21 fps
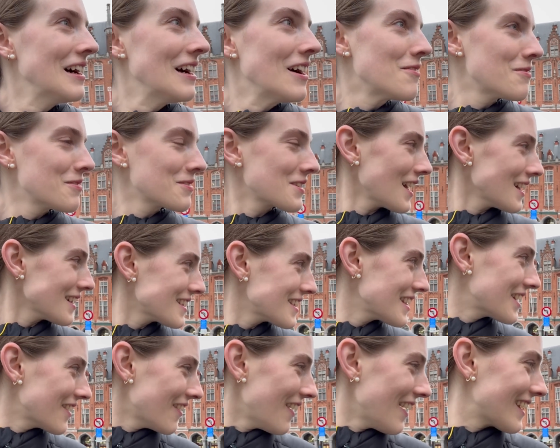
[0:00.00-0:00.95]
It was actually
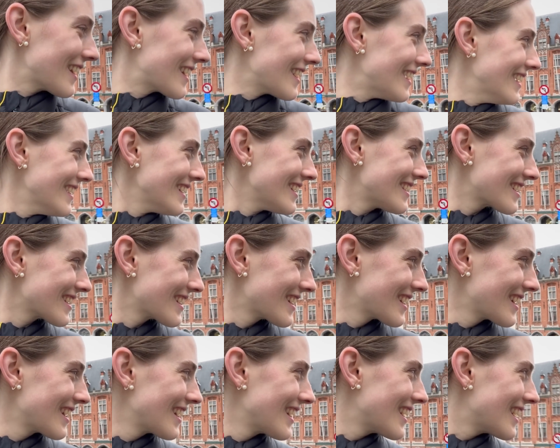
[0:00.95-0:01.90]
quite good.
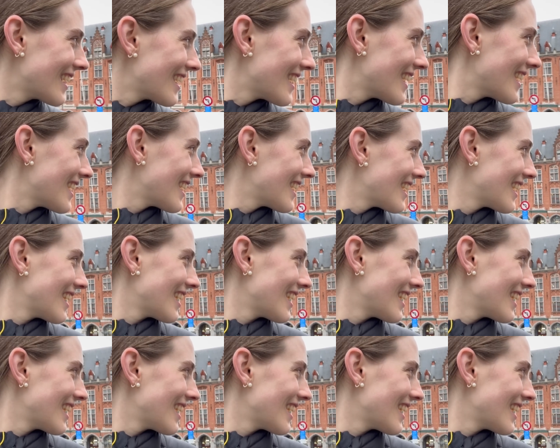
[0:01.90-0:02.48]
Especially we've been